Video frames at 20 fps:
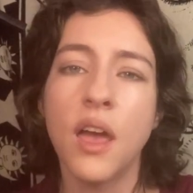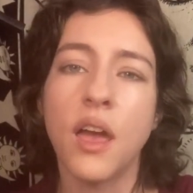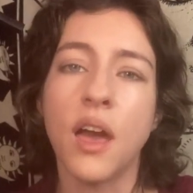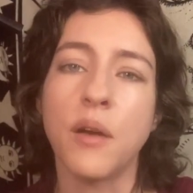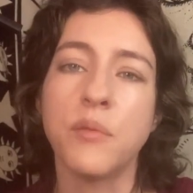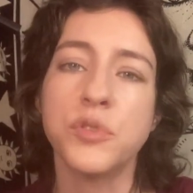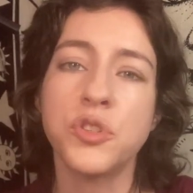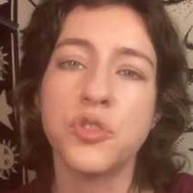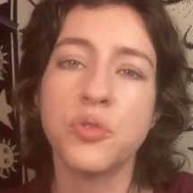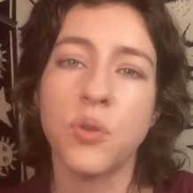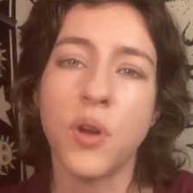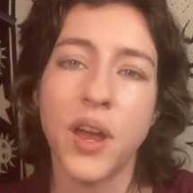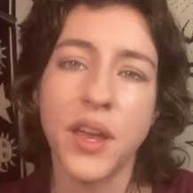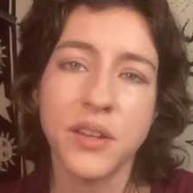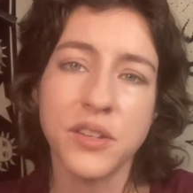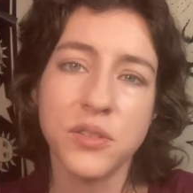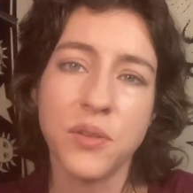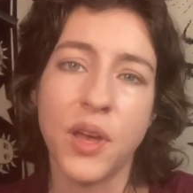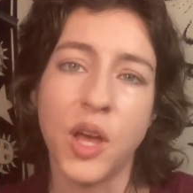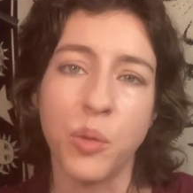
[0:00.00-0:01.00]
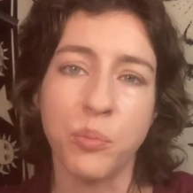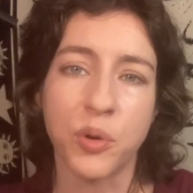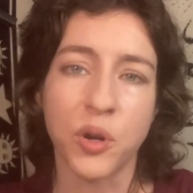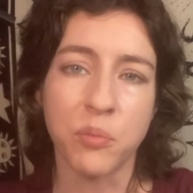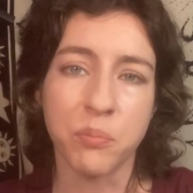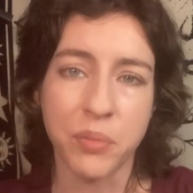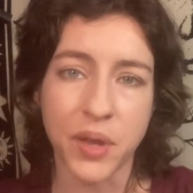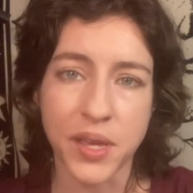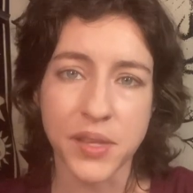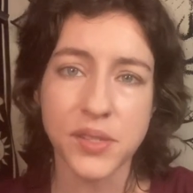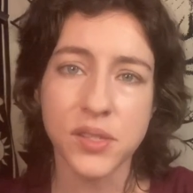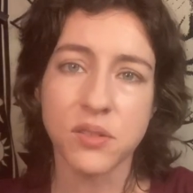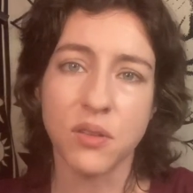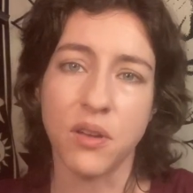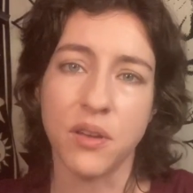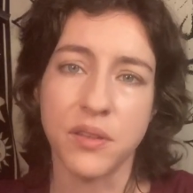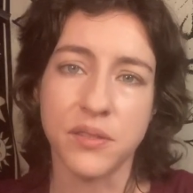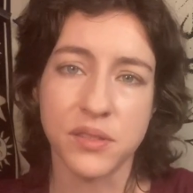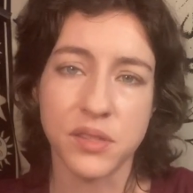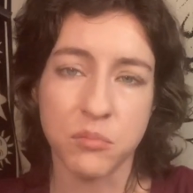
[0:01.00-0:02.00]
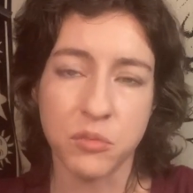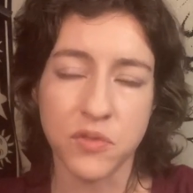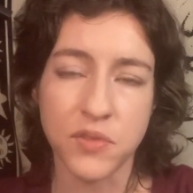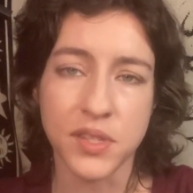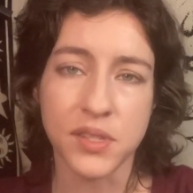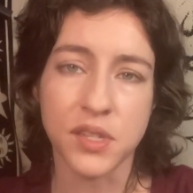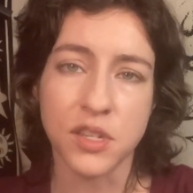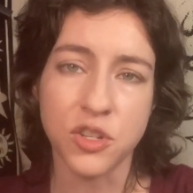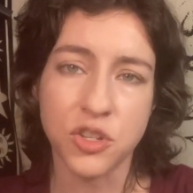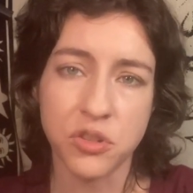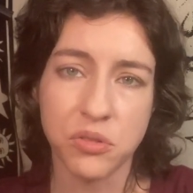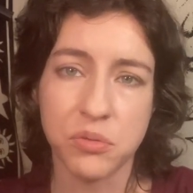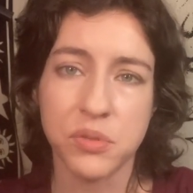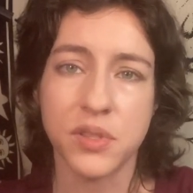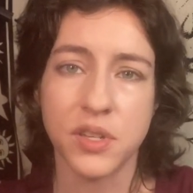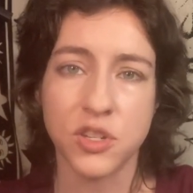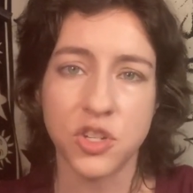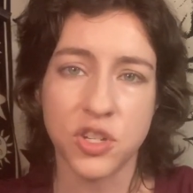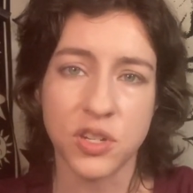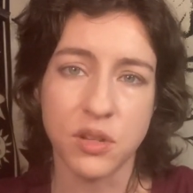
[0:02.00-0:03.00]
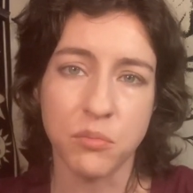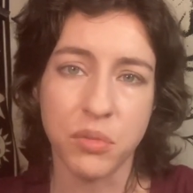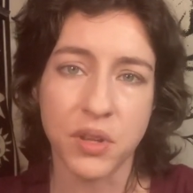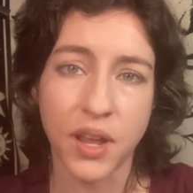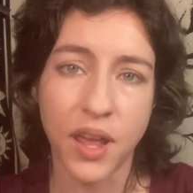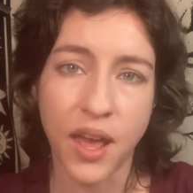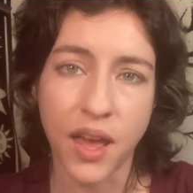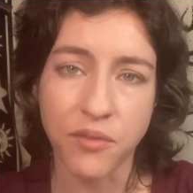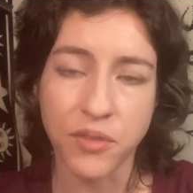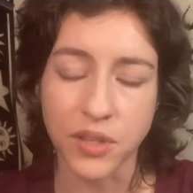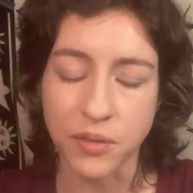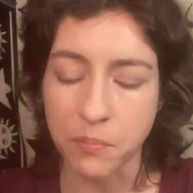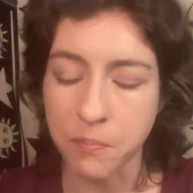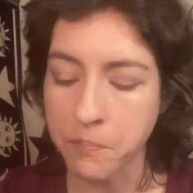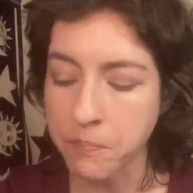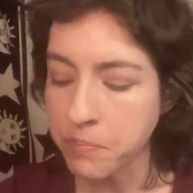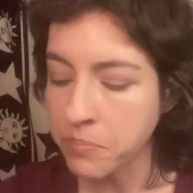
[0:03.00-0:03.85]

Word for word: I was trying to help her based on some of these issues that she had been having.